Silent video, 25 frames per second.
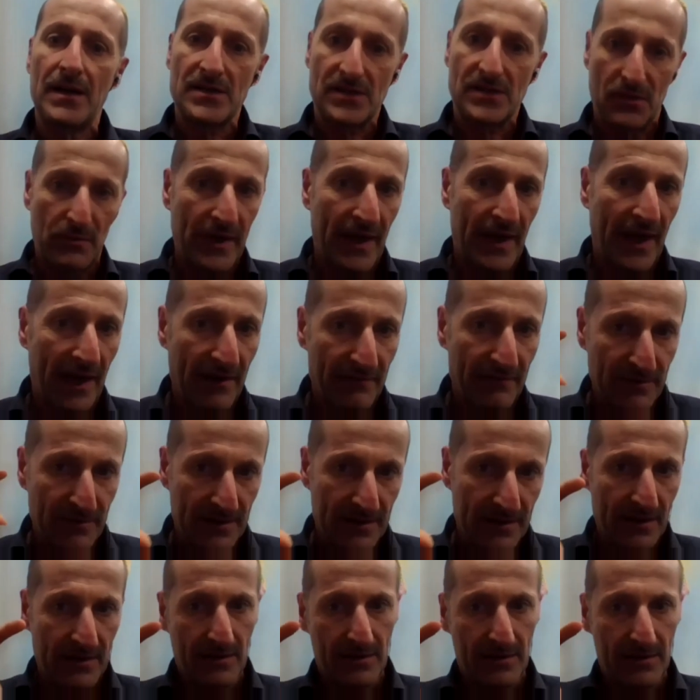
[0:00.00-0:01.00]
So we have
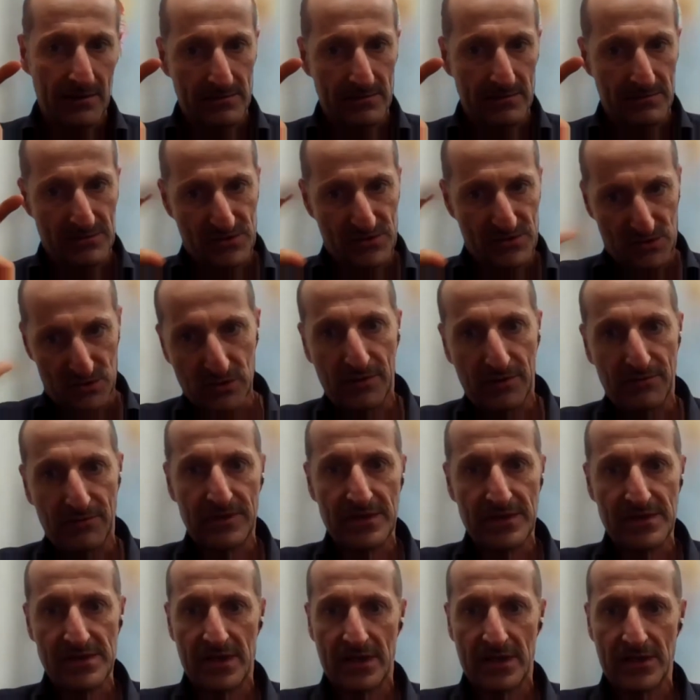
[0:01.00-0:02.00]
another sort of
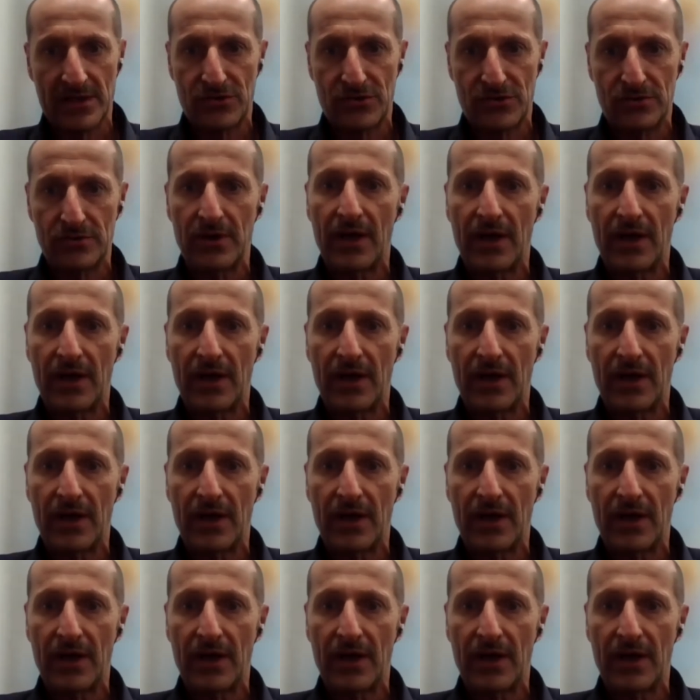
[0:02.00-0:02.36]
discussion